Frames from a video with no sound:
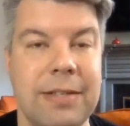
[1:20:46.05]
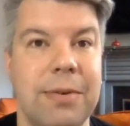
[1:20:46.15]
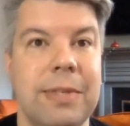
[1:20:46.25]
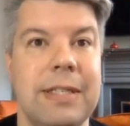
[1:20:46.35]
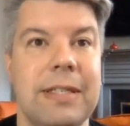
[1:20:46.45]

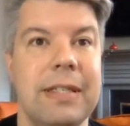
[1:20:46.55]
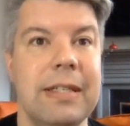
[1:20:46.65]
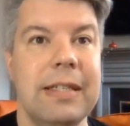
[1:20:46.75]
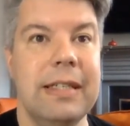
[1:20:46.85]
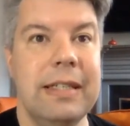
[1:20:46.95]
so it's
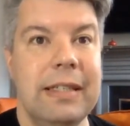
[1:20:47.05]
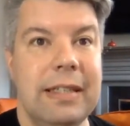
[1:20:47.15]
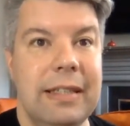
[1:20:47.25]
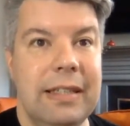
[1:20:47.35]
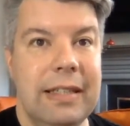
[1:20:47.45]

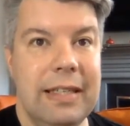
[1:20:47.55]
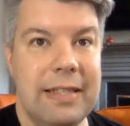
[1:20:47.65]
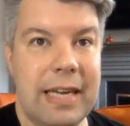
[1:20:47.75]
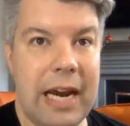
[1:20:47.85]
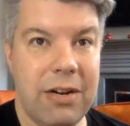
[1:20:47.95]

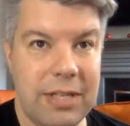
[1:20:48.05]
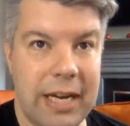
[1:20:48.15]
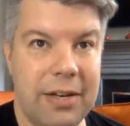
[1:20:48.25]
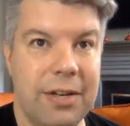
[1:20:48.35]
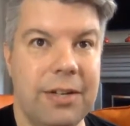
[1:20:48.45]
his
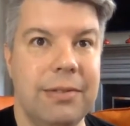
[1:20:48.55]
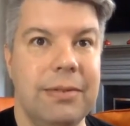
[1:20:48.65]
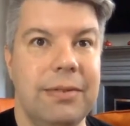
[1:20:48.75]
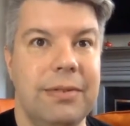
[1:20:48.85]
caretaker,